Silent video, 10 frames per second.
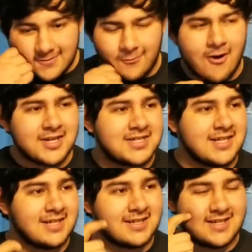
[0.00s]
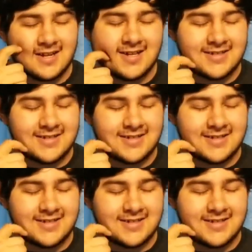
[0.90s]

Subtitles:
Watching, not